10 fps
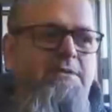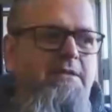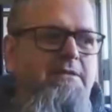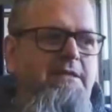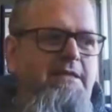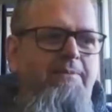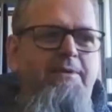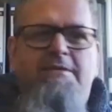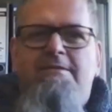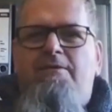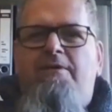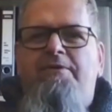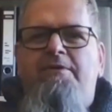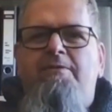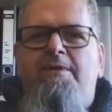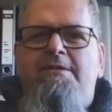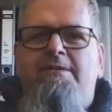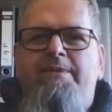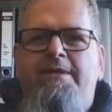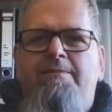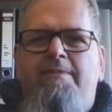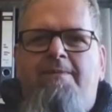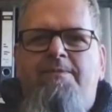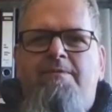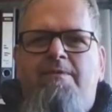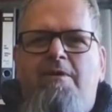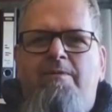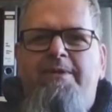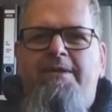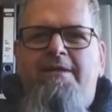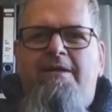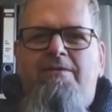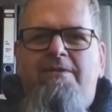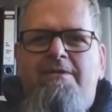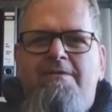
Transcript: the inhabitants don't have an interest in being mapped or being counted.